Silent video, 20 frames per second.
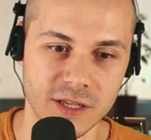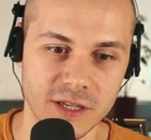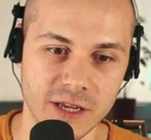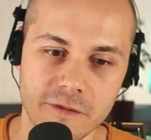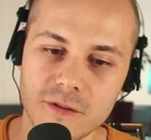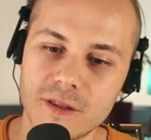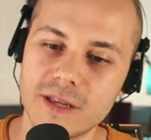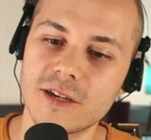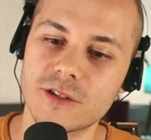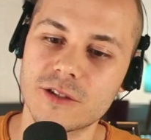
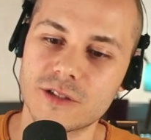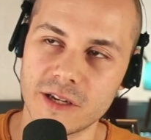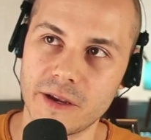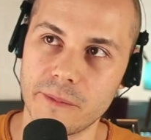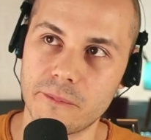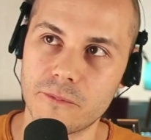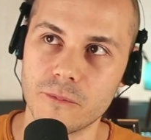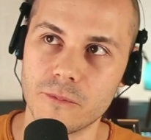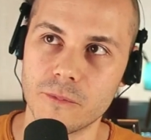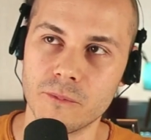if there's
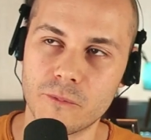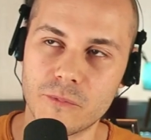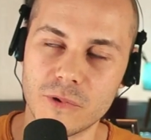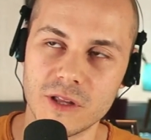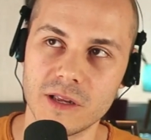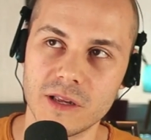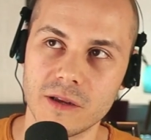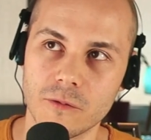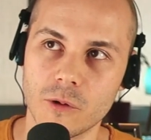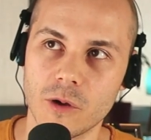a
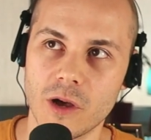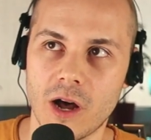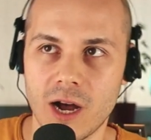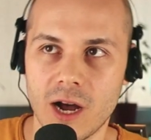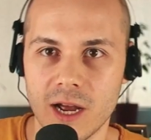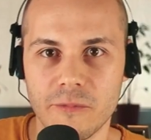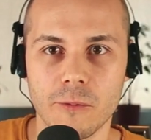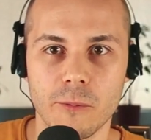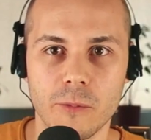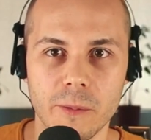
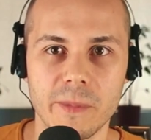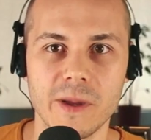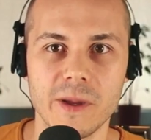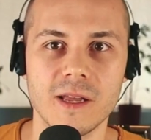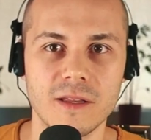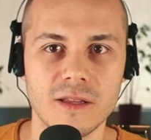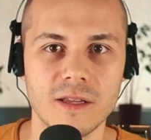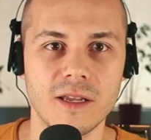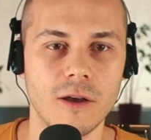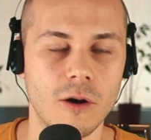high
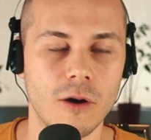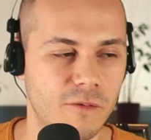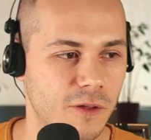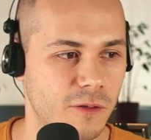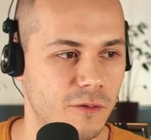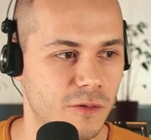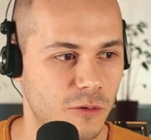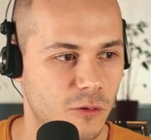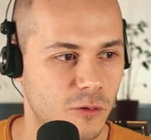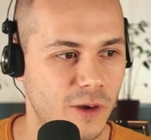probability of a
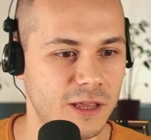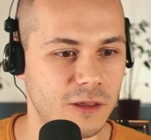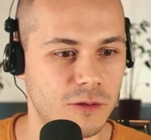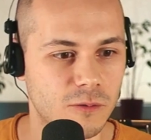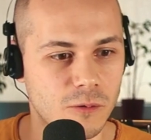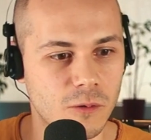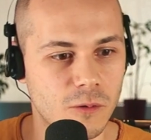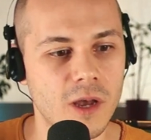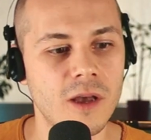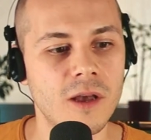threat
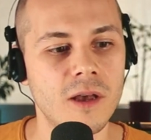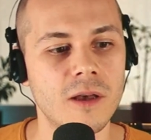to